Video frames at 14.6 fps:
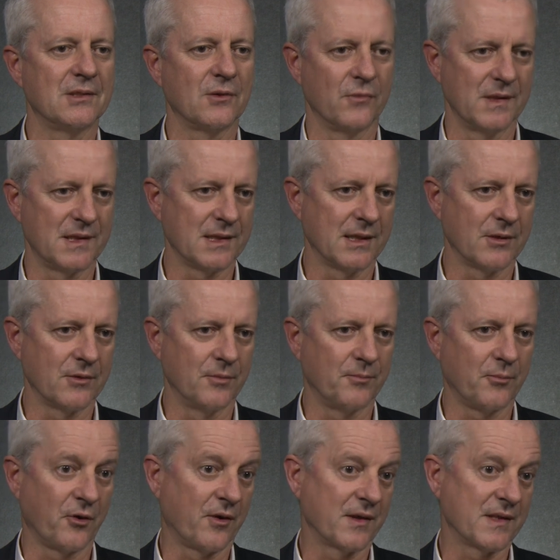to recycle
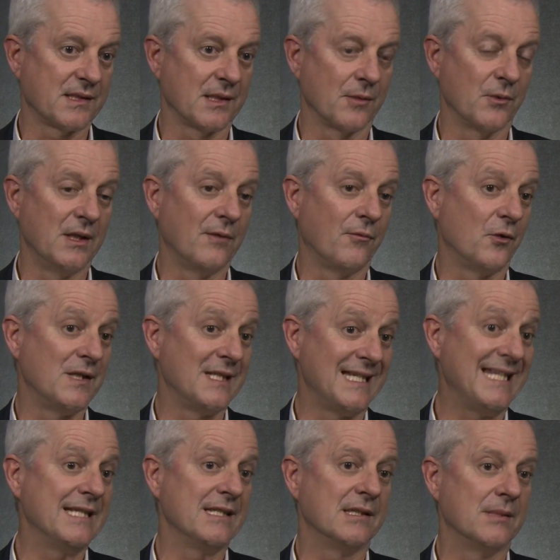products that were never
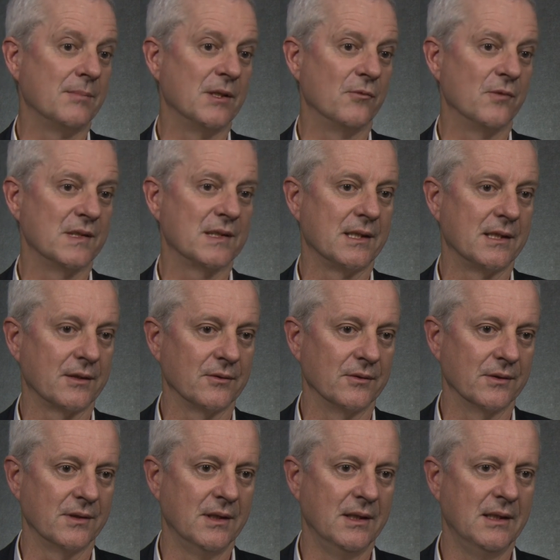intended to be recycled.